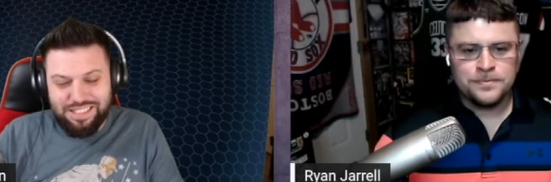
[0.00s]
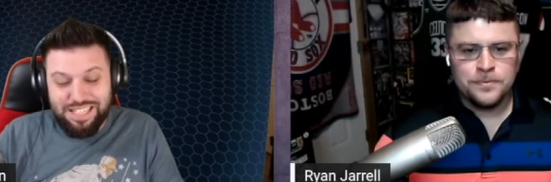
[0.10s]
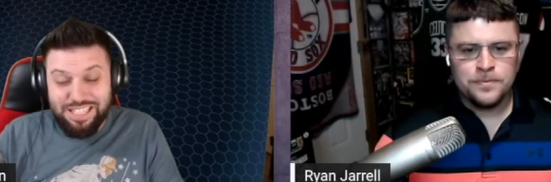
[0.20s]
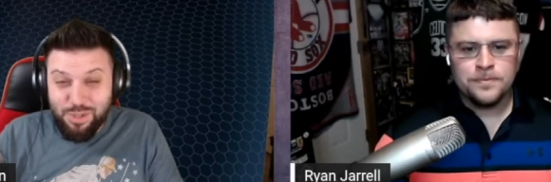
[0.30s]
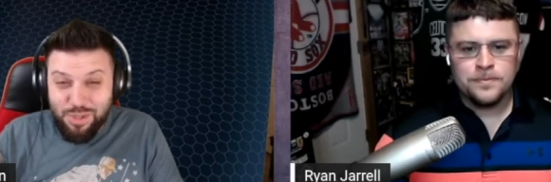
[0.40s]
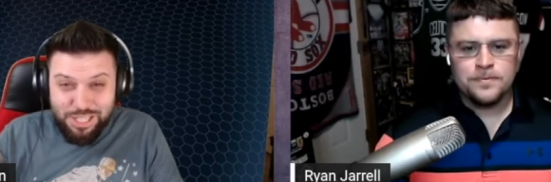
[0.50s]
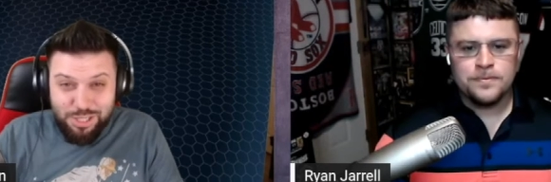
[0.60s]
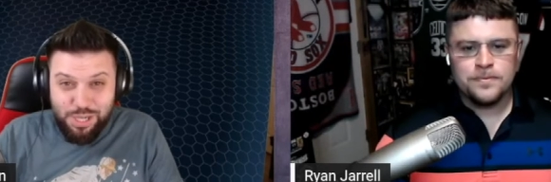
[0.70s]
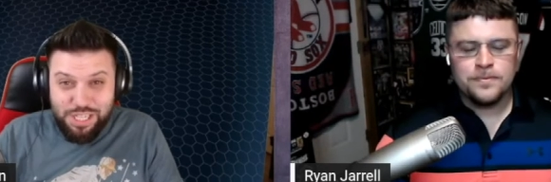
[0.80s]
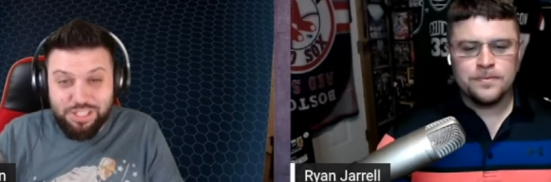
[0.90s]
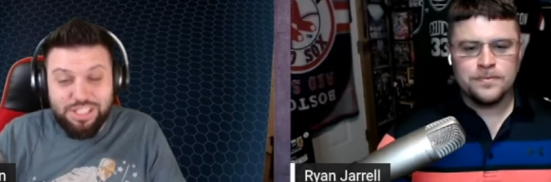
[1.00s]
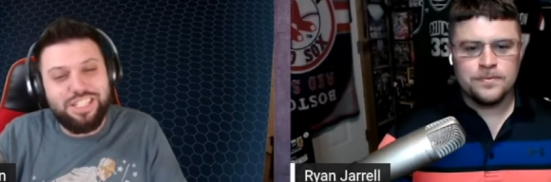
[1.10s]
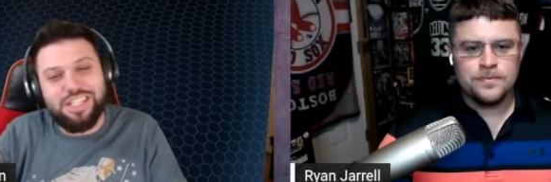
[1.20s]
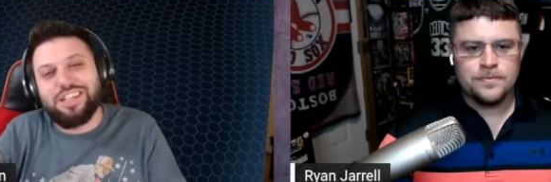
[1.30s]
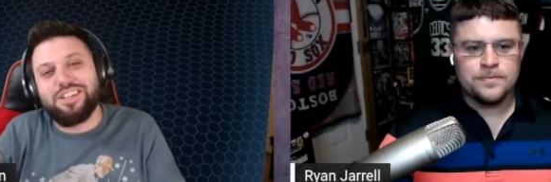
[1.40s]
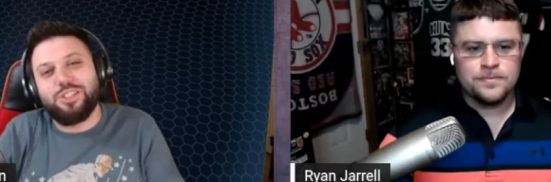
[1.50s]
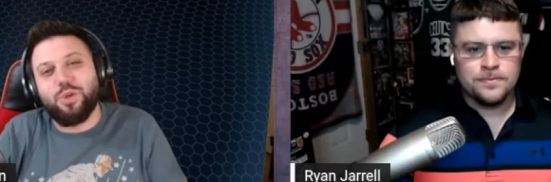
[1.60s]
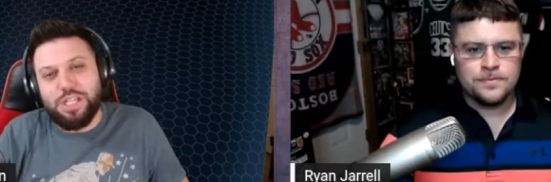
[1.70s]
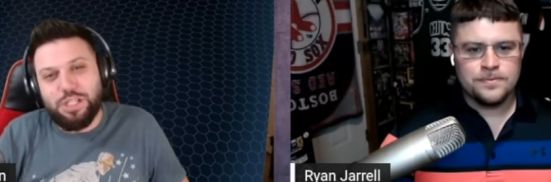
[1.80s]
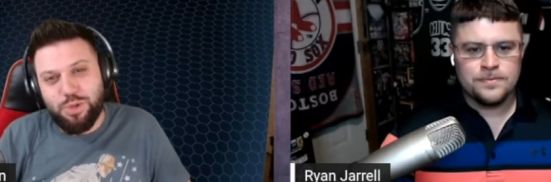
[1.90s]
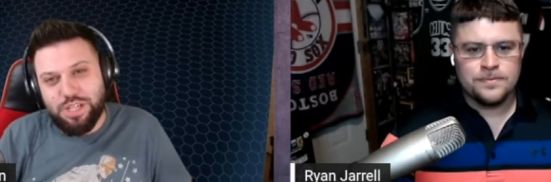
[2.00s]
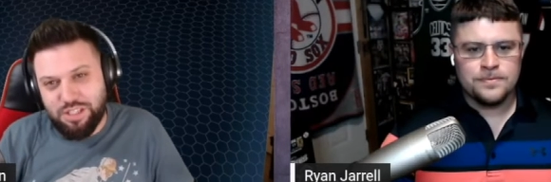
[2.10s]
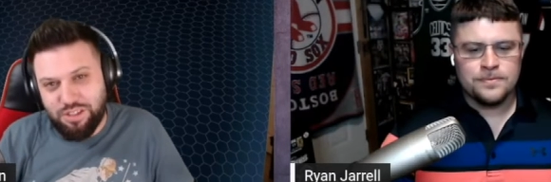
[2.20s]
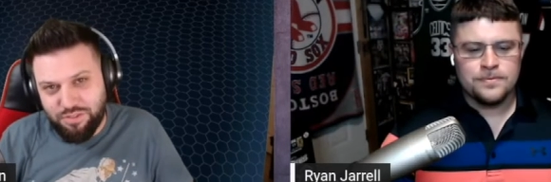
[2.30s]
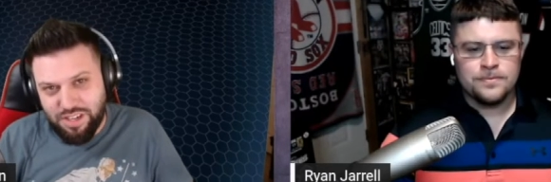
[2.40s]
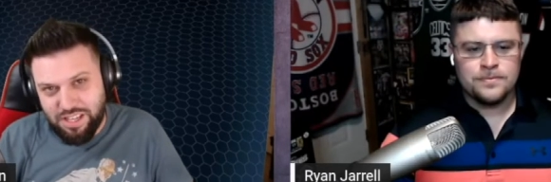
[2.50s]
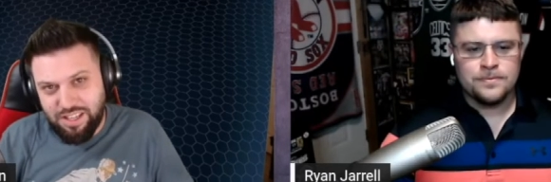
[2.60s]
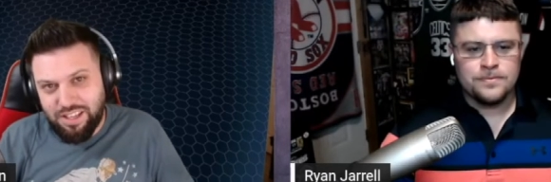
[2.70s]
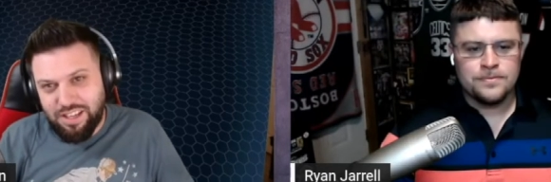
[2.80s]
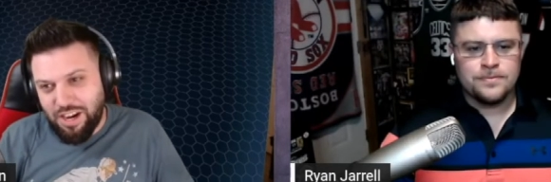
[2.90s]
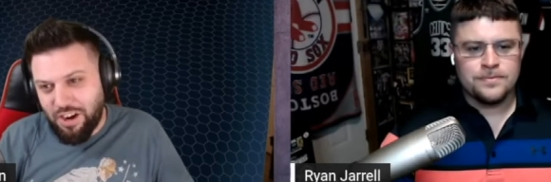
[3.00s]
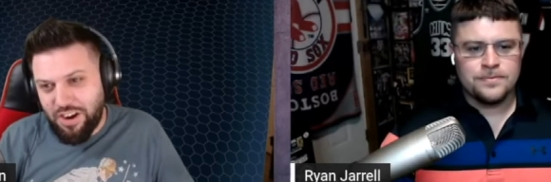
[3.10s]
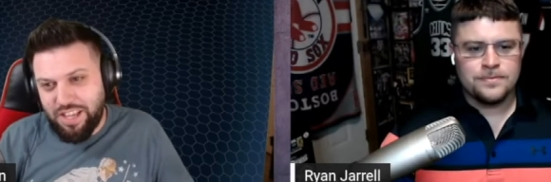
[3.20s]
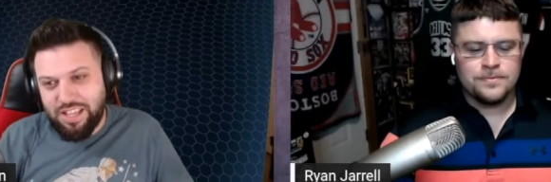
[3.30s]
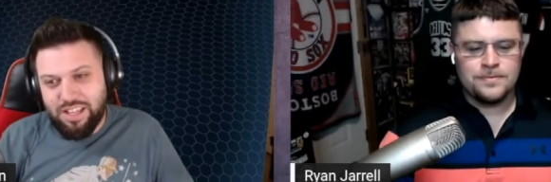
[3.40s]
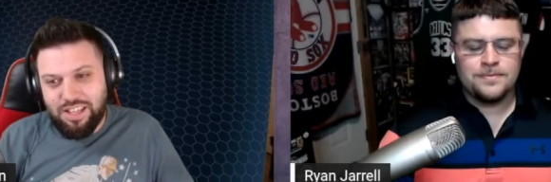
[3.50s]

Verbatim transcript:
Speaker 1: it's 2022. This is another 2022 fight. All right.